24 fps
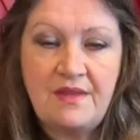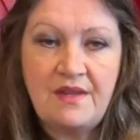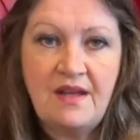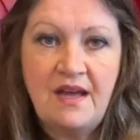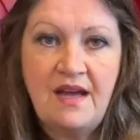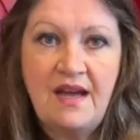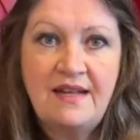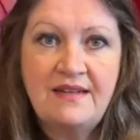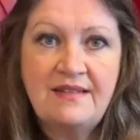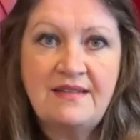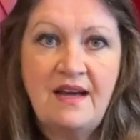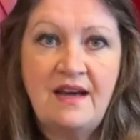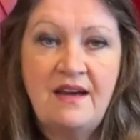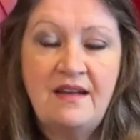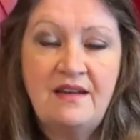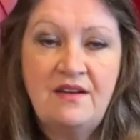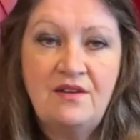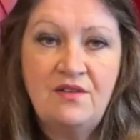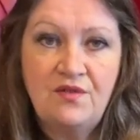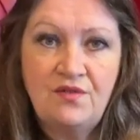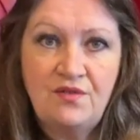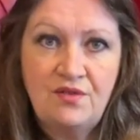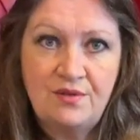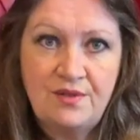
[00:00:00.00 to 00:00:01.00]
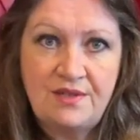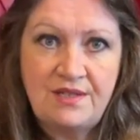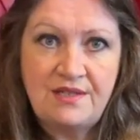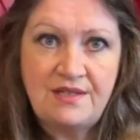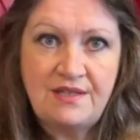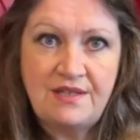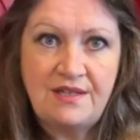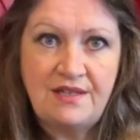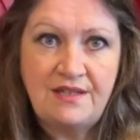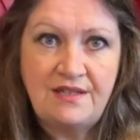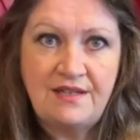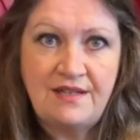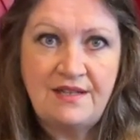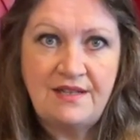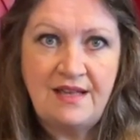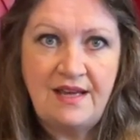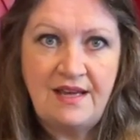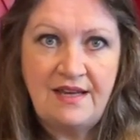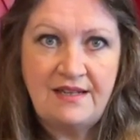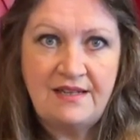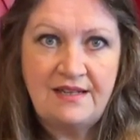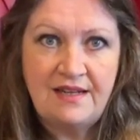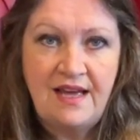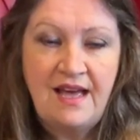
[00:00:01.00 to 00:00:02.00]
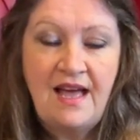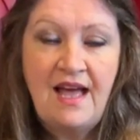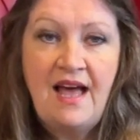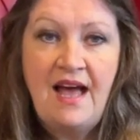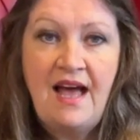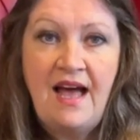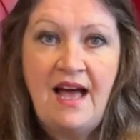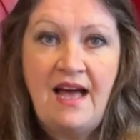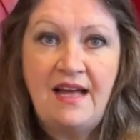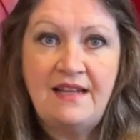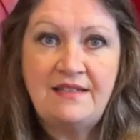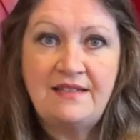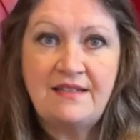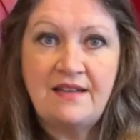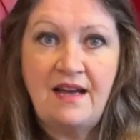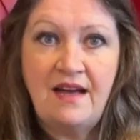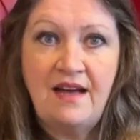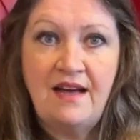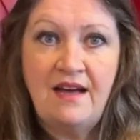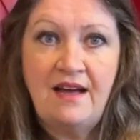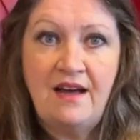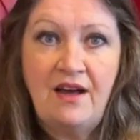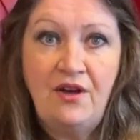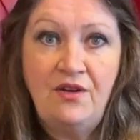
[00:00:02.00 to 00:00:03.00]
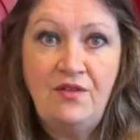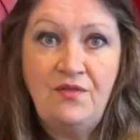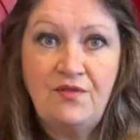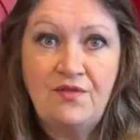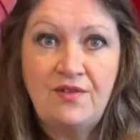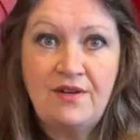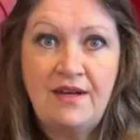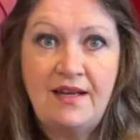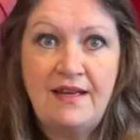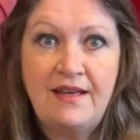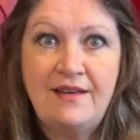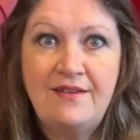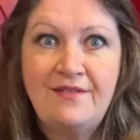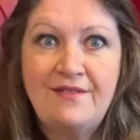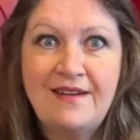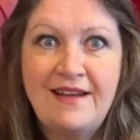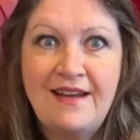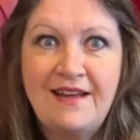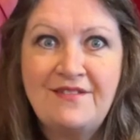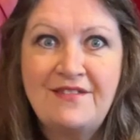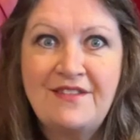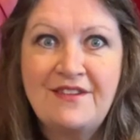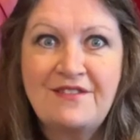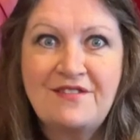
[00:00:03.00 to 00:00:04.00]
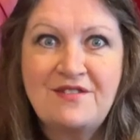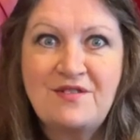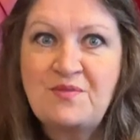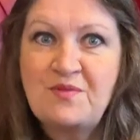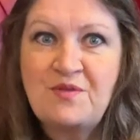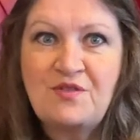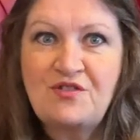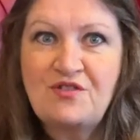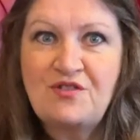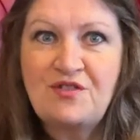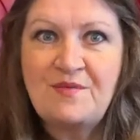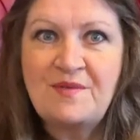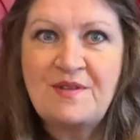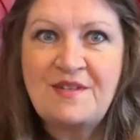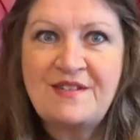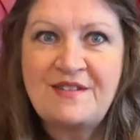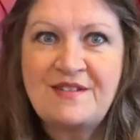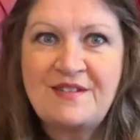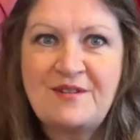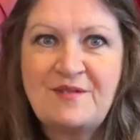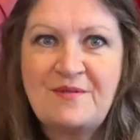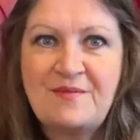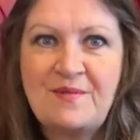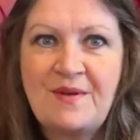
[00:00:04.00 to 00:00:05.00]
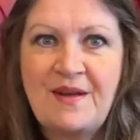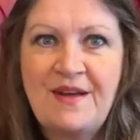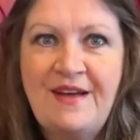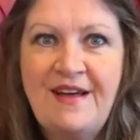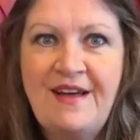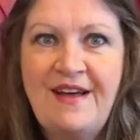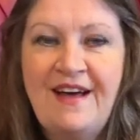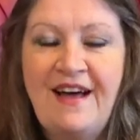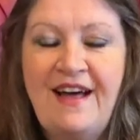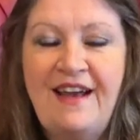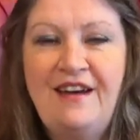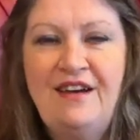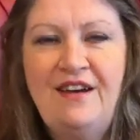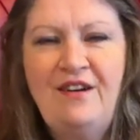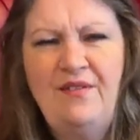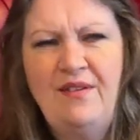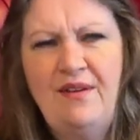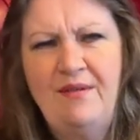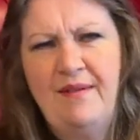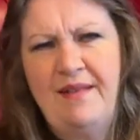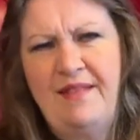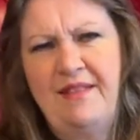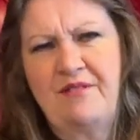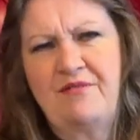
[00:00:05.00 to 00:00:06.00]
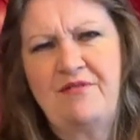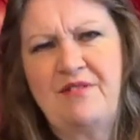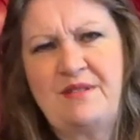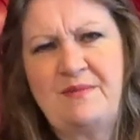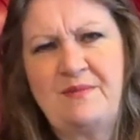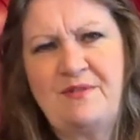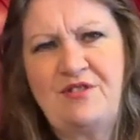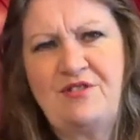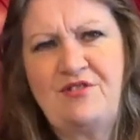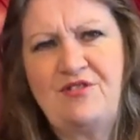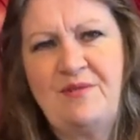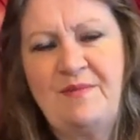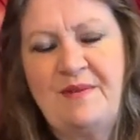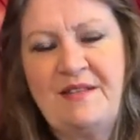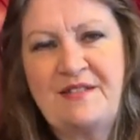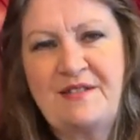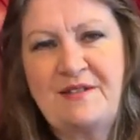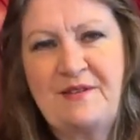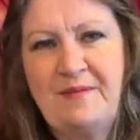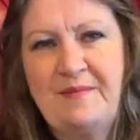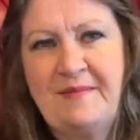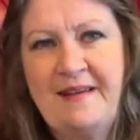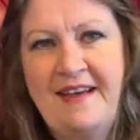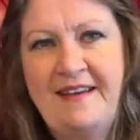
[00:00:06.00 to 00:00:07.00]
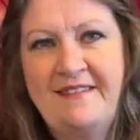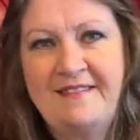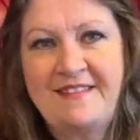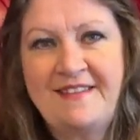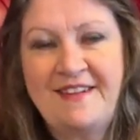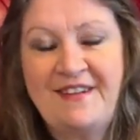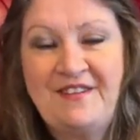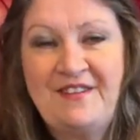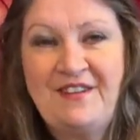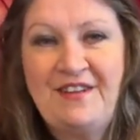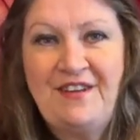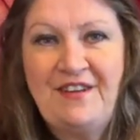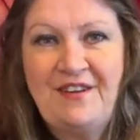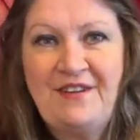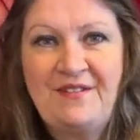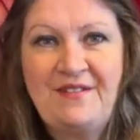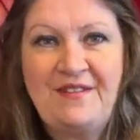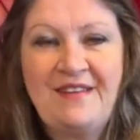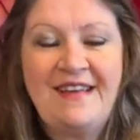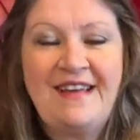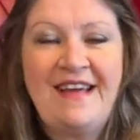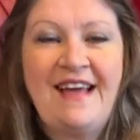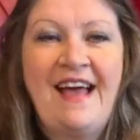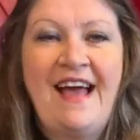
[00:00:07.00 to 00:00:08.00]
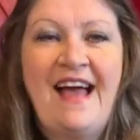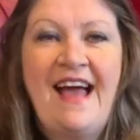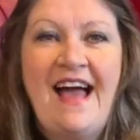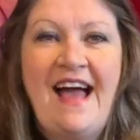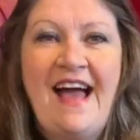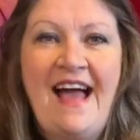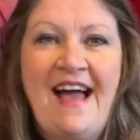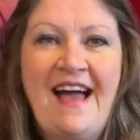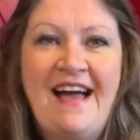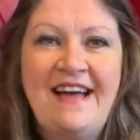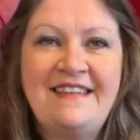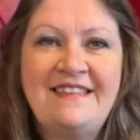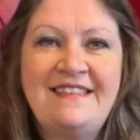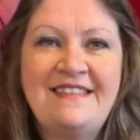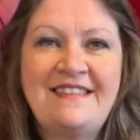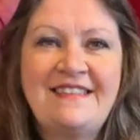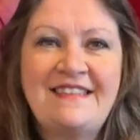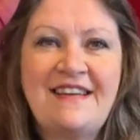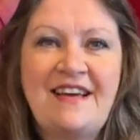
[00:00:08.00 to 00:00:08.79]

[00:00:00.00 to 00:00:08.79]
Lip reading: And I look forward to seeing you then. And hopefully we'll have the Christmas trimmings up. I love it when the Christmas trimmings come out, don't you? And